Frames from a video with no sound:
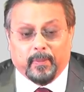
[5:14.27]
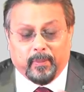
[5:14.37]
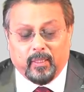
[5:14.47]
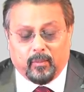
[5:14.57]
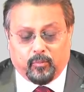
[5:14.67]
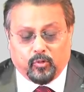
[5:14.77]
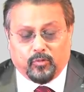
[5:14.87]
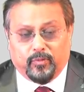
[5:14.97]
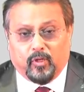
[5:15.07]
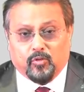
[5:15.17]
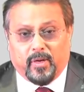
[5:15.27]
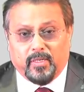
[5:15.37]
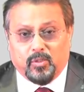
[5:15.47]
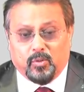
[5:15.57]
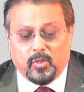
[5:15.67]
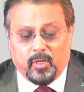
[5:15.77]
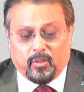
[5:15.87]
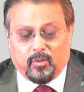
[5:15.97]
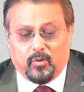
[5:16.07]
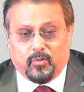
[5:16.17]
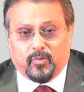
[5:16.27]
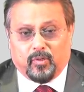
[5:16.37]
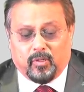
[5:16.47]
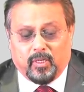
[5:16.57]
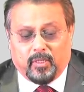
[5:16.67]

Here both of you are trying to go for,